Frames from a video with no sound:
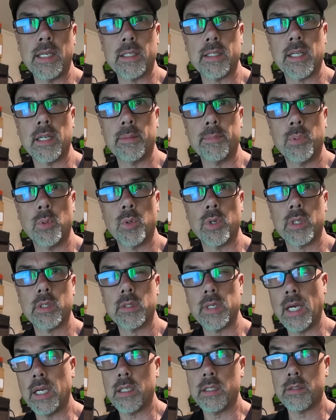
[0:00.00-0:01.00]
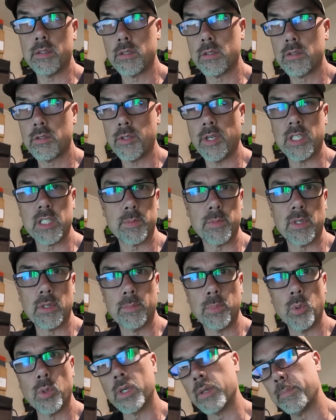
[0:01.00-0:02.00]
antenna port, out its
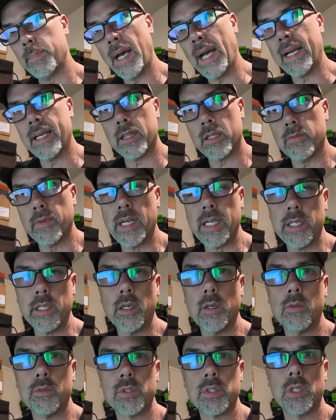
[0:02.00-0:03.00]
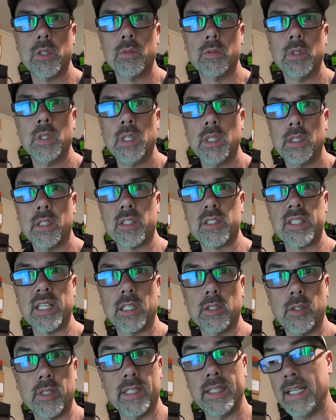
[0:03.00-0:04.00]
transmitter port, back at the radio. So let's
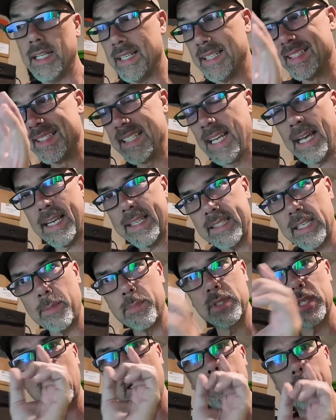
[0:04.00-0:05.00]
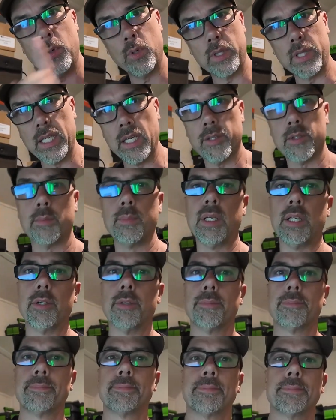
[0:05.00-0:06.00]
take a look at that exact same setup on the other meter.